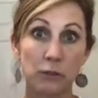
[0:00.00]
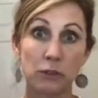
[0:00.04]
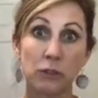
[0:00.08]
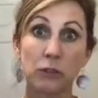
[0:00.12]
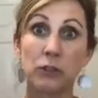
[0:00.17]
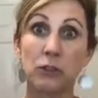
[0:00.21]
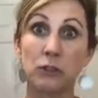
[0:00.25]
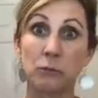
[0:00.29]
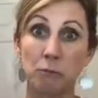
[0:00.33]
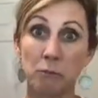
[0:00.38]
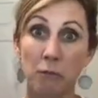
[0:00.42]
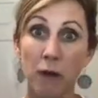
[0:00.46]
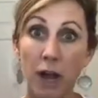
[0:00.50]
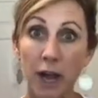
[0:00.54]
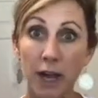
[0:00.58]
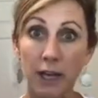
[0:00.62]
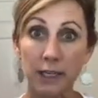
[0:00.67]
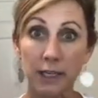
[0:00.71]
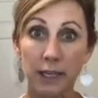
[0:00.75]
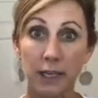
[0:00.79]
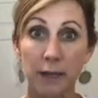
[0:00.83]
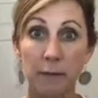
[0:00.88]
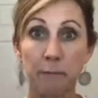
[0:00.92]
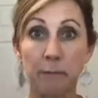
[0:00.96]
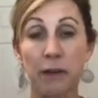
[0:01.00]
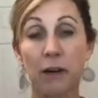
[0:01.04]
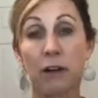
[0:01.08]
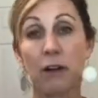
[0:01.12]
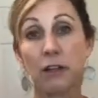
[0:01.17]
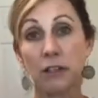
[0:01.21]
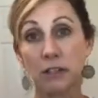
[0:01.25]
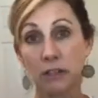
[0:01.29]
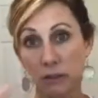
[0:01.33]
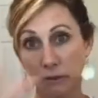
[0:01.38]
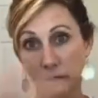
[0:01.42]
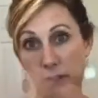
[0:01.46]
you could do maca but
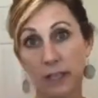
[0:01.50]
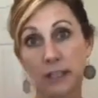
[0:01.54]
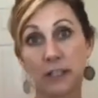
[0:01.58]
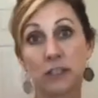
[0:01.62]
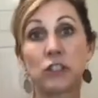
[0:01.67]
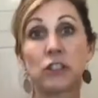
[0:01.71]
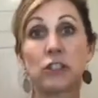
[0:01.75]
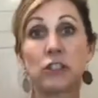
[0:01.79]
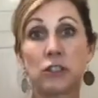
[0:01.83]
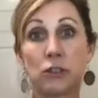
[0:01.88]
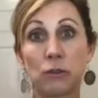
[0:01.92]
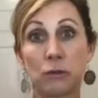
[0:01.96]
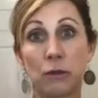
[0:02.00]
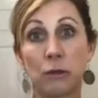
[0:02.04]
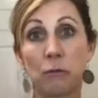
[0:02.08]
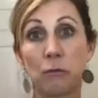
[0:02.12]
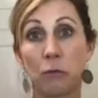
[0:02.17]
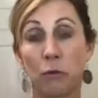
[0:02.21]
also like just doing